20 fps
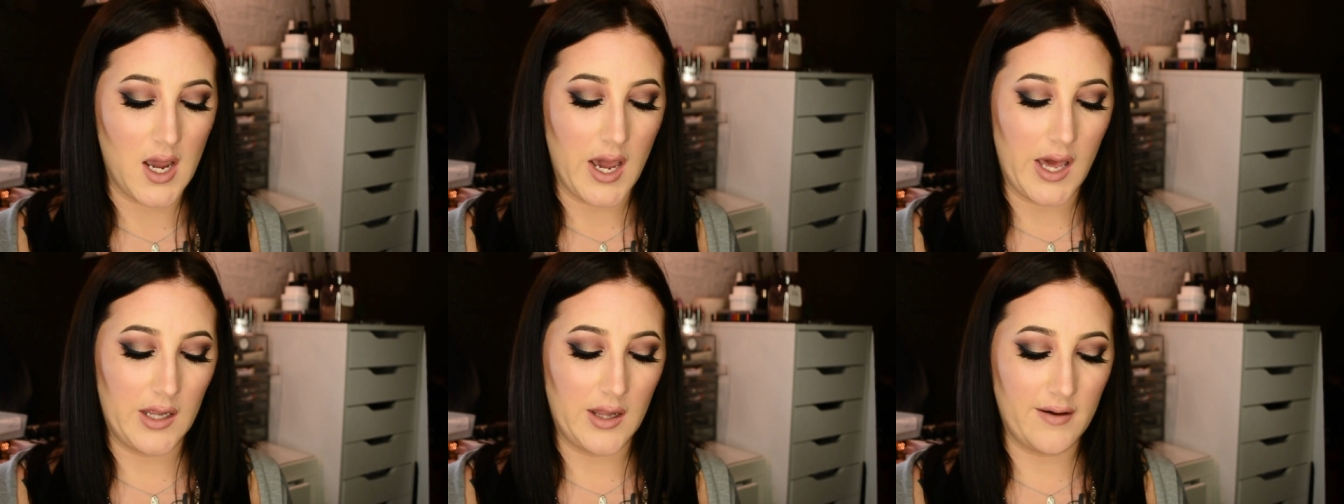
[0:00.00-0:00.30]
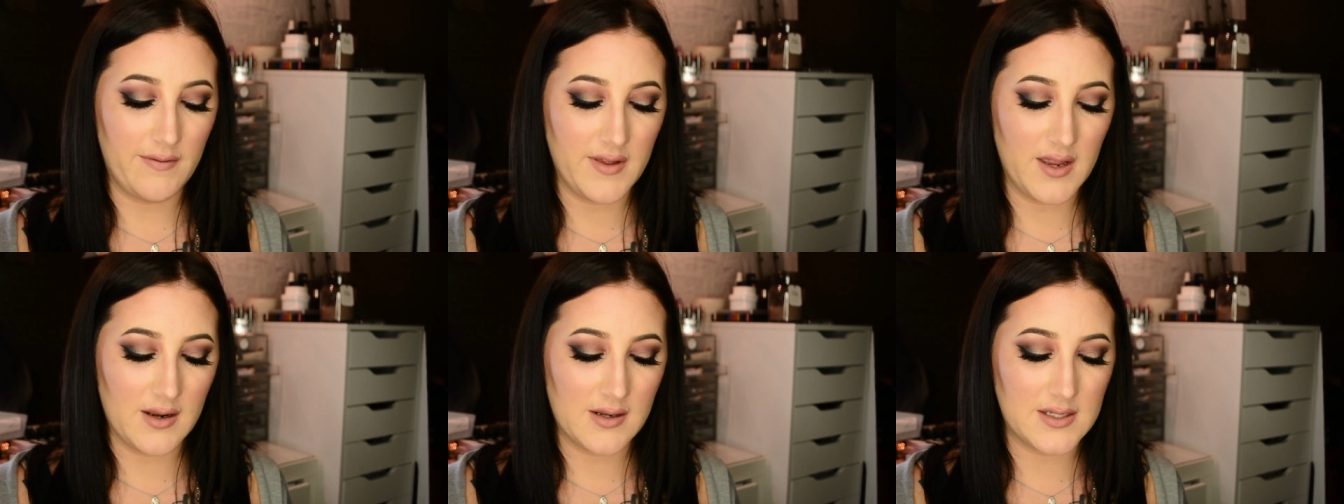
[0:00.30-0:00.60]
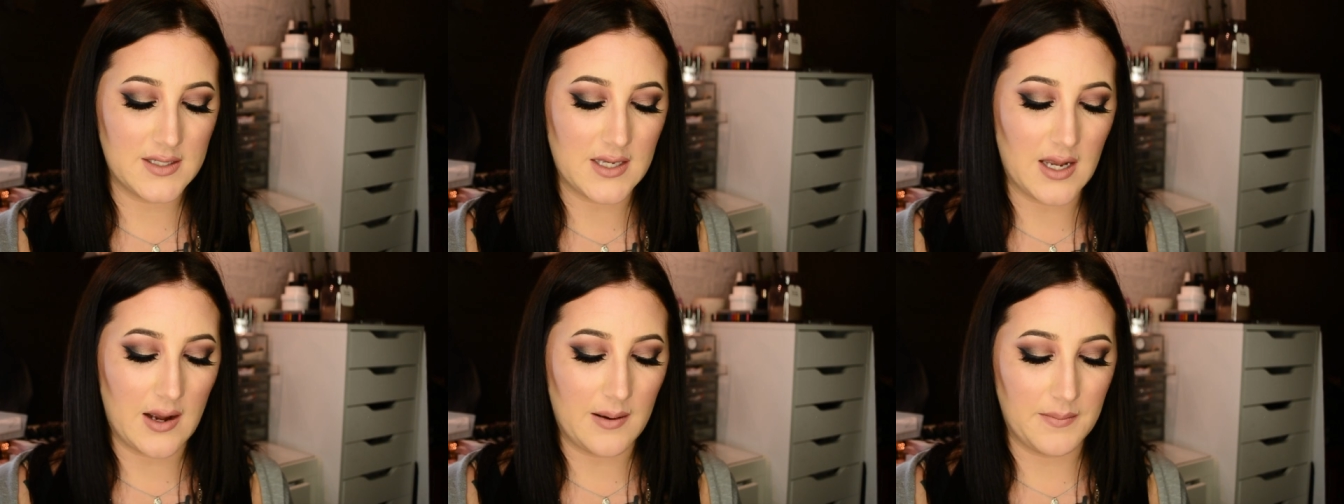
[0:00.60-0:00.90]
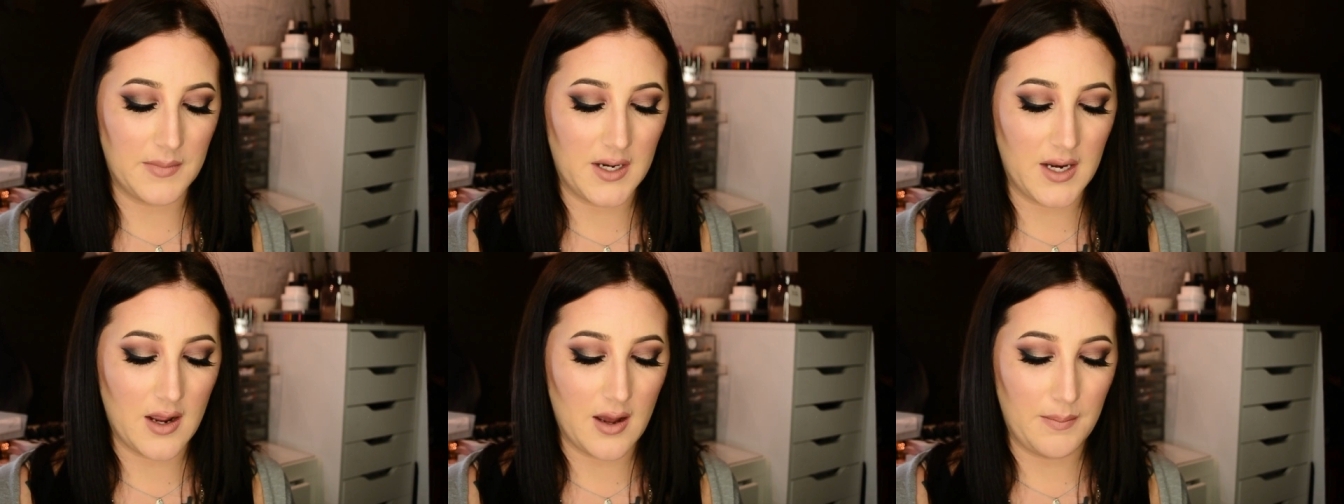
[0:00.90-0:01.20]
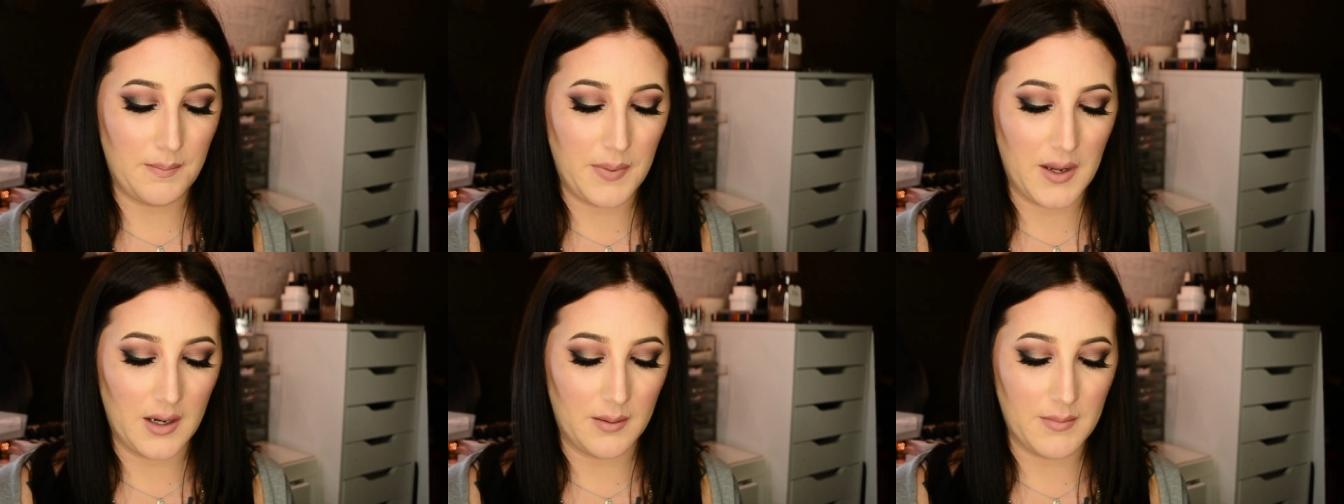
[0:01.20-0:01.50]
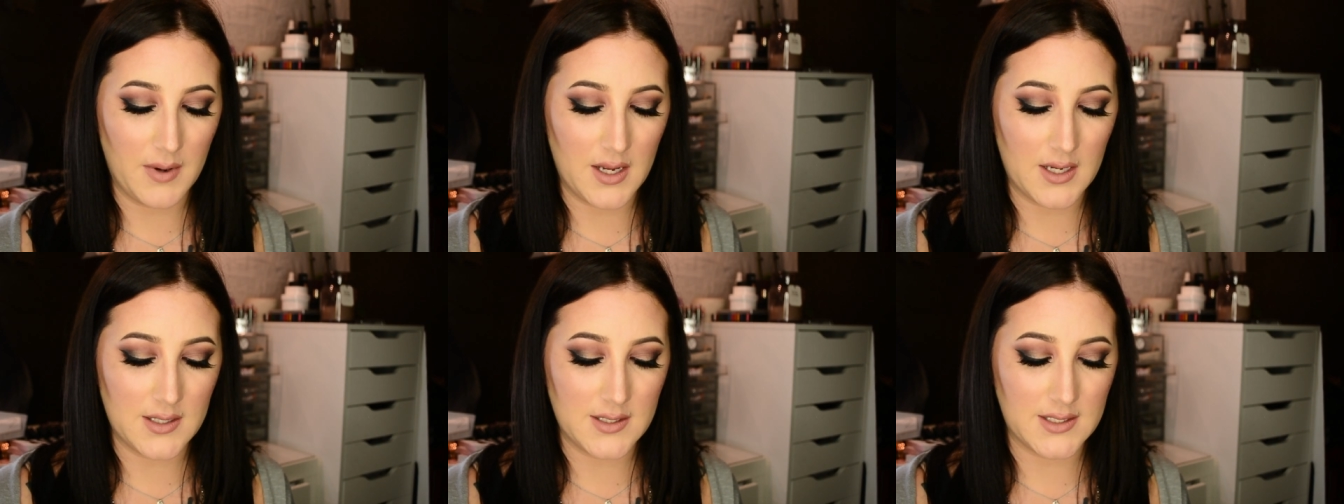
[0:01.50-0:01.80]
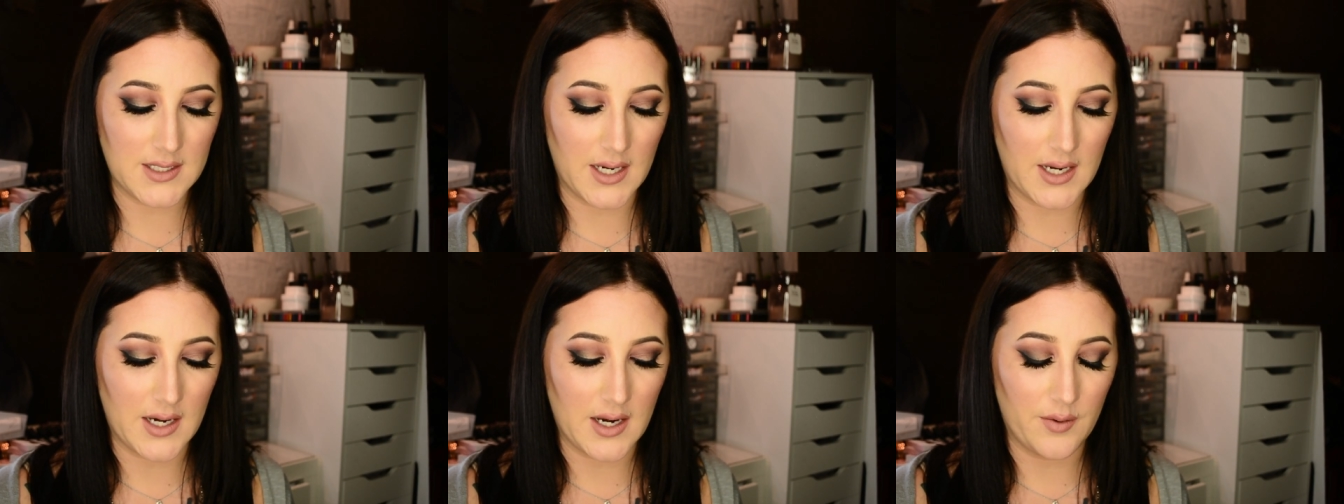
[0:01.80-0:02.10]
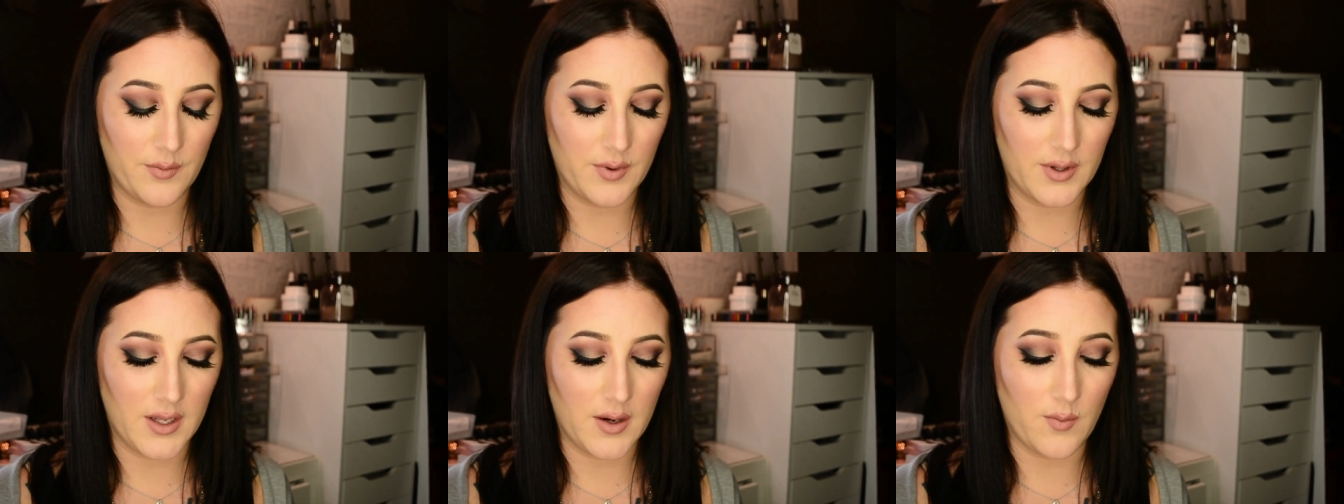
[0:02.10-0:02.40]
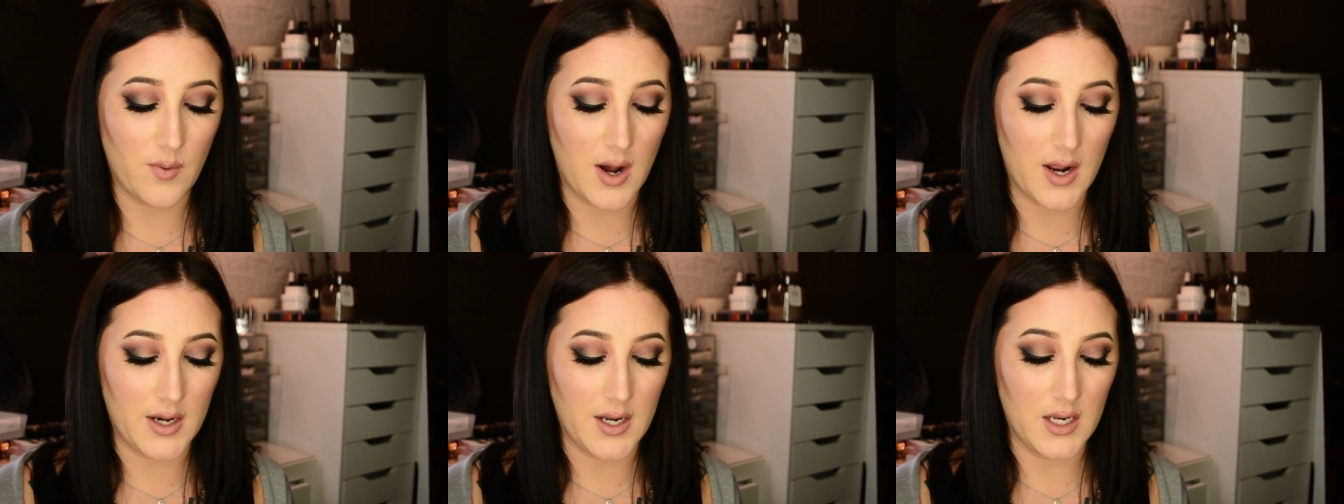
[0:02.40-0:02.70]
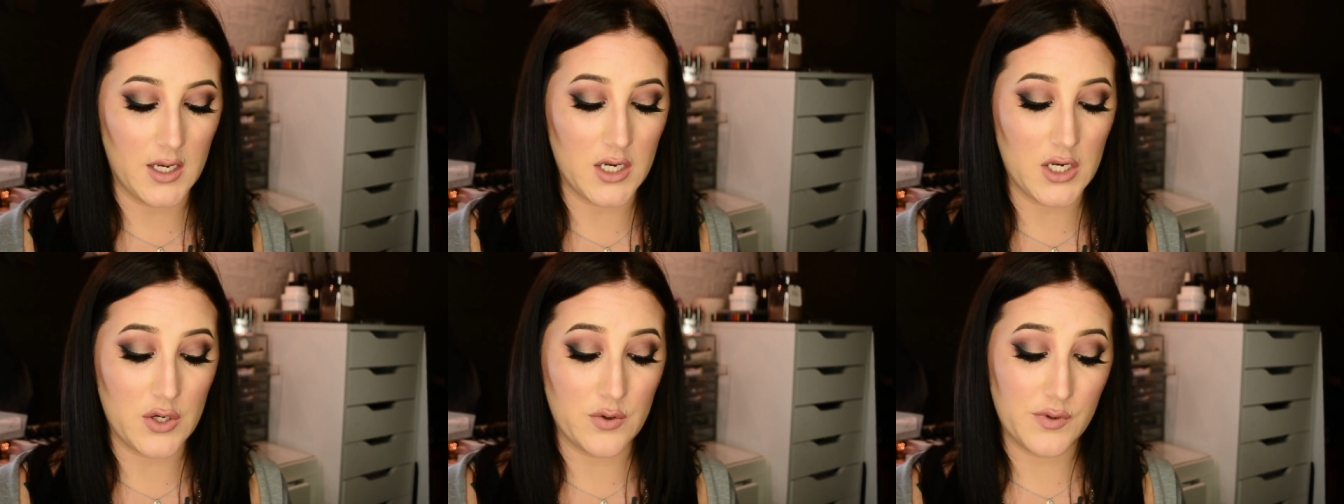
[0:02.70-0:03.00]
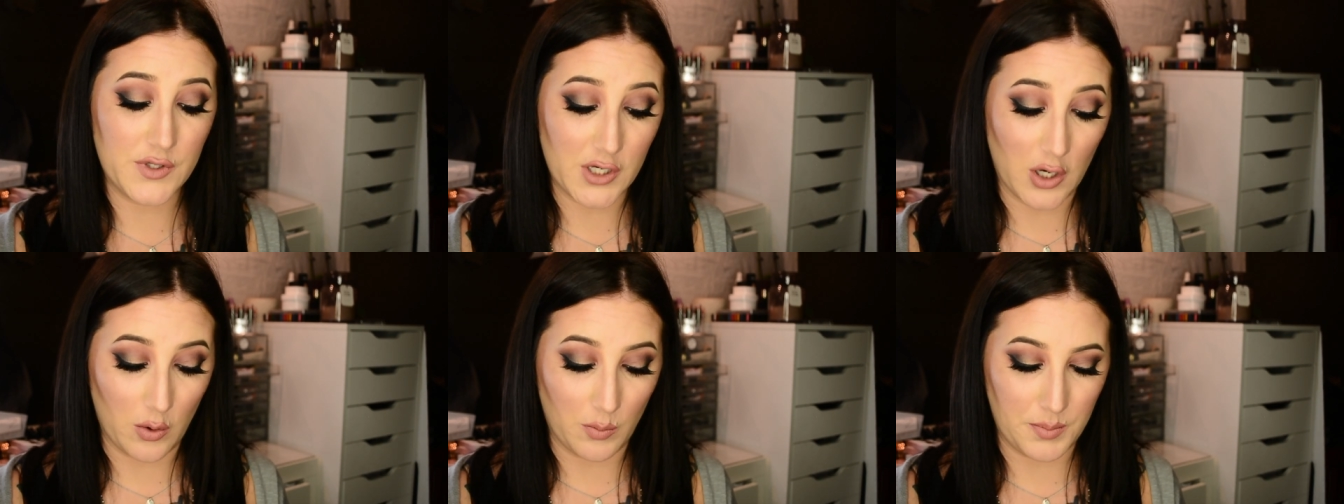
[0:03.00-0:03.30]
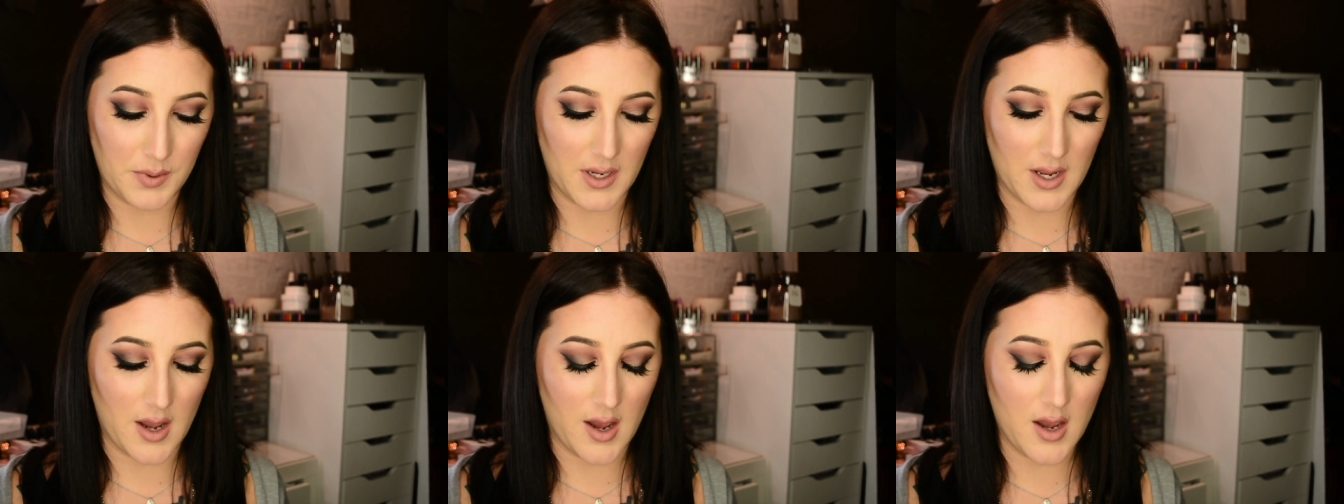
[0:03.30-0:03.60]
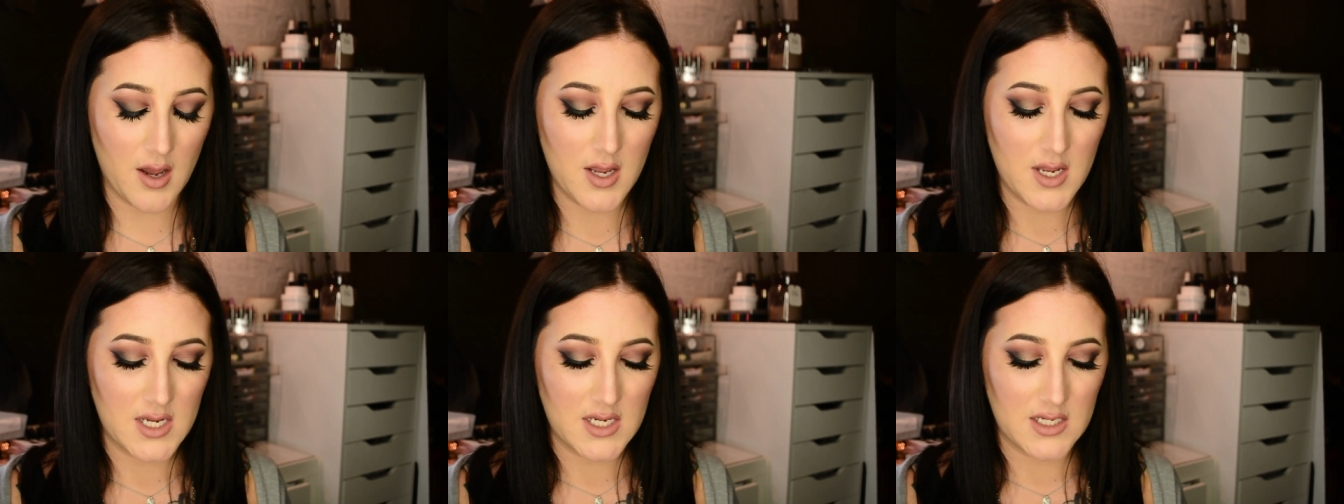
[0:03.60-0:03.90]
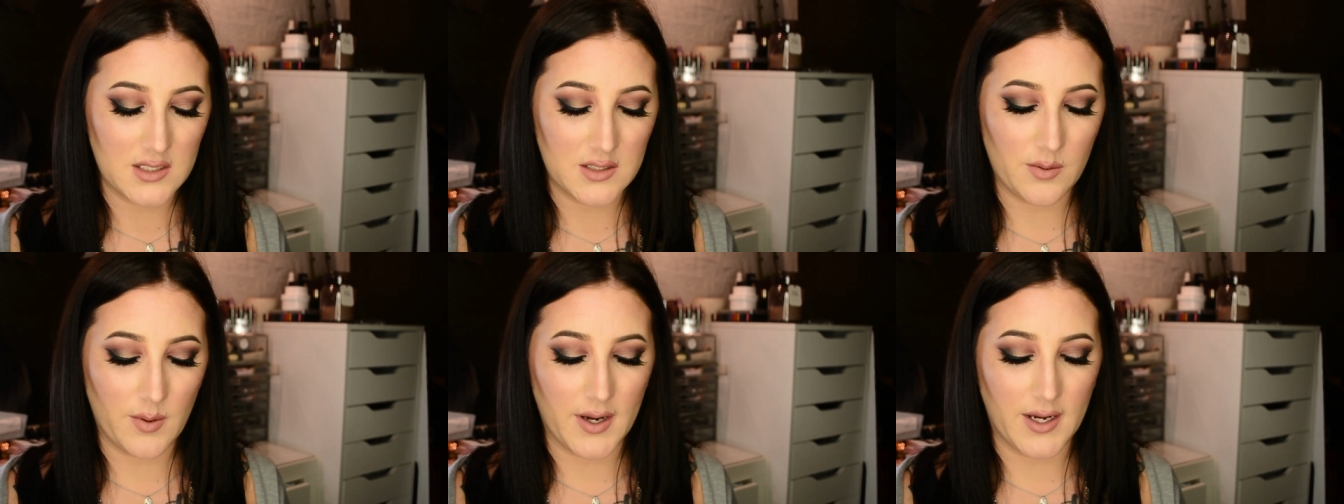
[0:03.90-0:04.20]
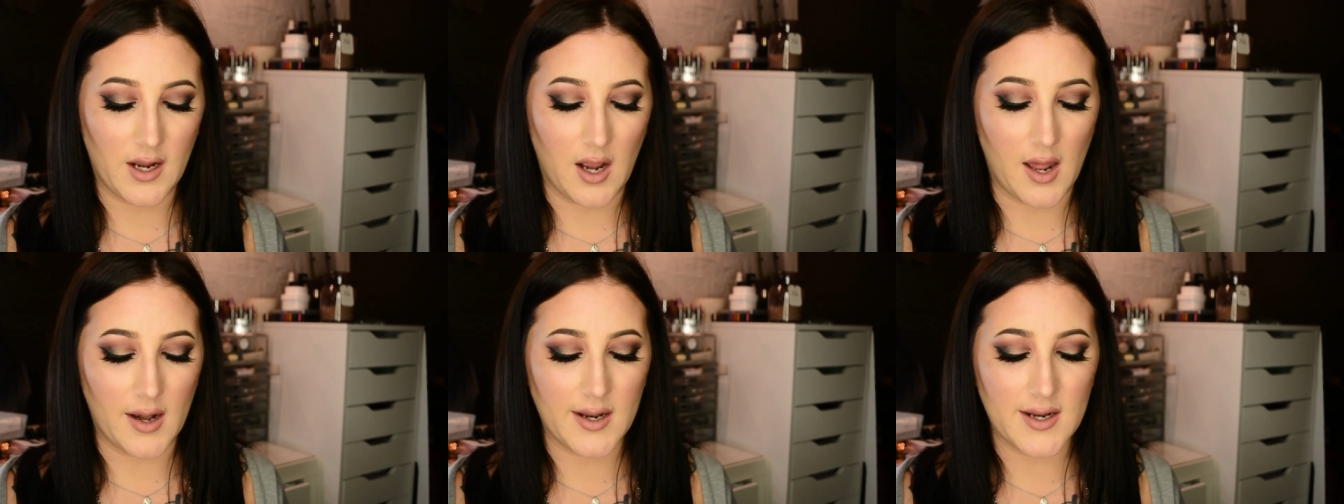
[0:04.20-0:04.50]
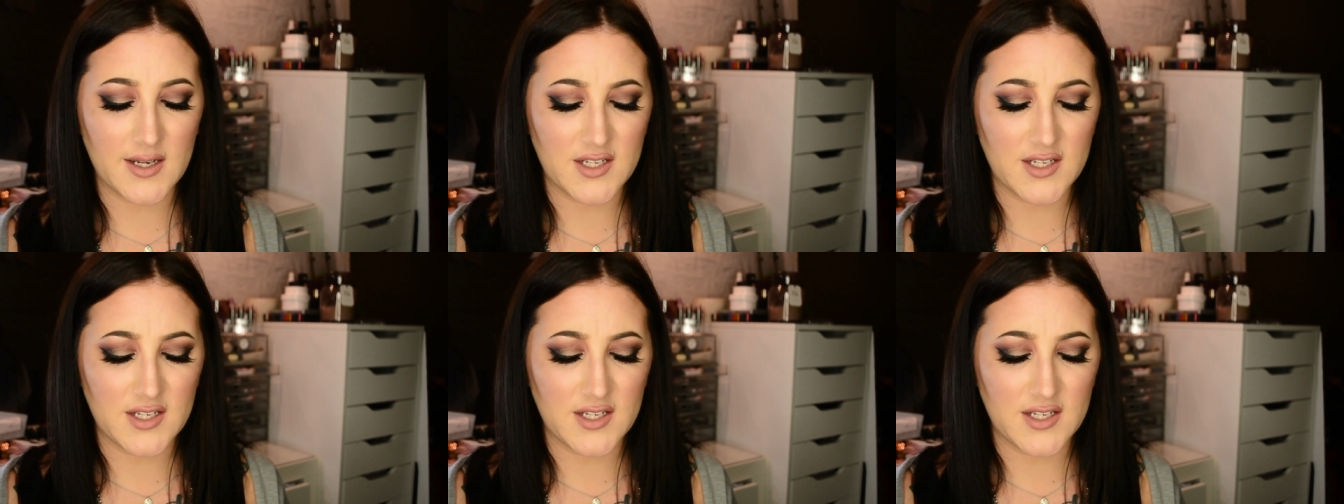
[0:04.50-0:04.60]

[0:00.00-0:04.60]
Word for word: I love the Insomnia pigment, and I really wanted Utopia, so I got it.